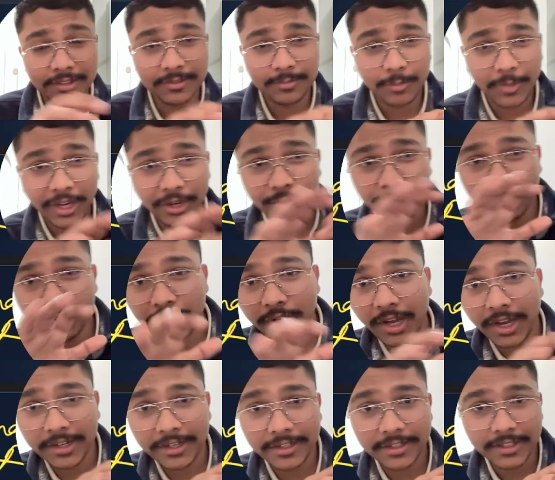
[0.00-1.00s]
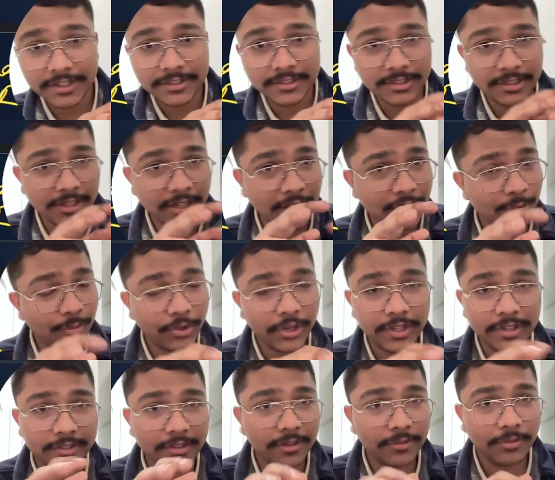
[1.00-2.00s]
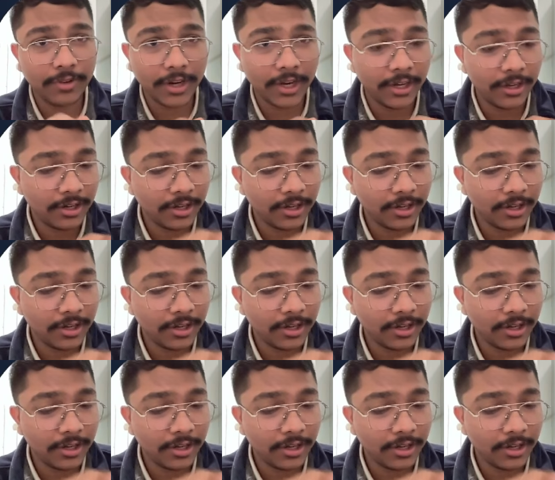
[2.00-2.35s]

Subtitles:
my whole architecture, how it is defined,